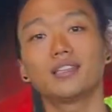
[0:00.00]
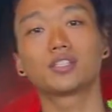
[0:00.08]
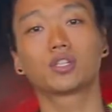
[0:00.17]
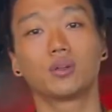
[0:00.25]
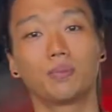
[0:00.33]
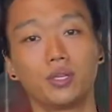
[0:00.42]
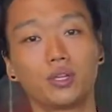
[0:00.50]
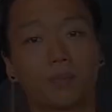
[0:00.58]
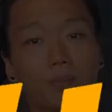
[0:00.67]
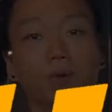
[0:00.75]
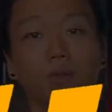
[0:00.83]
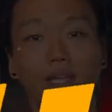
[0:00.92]
is going to be your
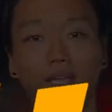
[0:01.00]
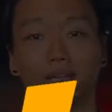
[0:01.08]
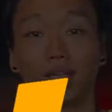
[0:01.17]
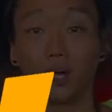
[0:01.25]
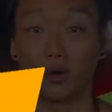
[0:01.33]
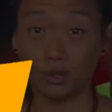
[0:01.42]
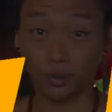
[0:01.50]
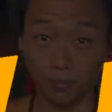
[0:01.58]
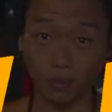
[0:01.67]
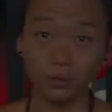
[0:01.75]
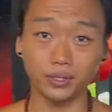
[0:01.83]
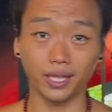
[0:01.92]
pull day. On your
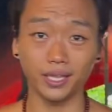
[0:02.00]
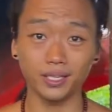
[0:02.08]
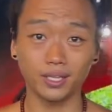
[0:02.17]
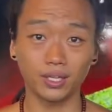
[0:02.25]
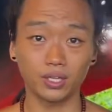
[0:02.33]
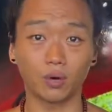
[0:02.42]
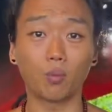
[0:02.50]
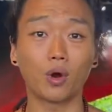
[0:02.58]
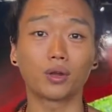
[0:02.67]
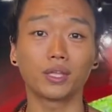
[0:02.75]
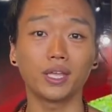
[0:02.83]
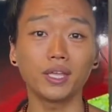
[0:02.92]
pull day, you're
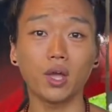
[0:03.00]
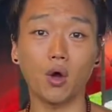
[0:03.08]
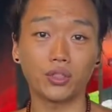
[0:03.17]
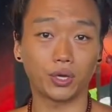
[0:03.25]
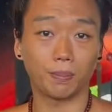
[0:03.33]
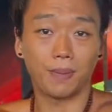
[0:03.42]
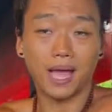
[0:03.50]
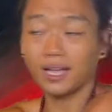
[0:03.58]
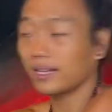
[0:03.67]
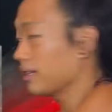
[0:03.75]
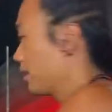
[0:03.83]
working on your back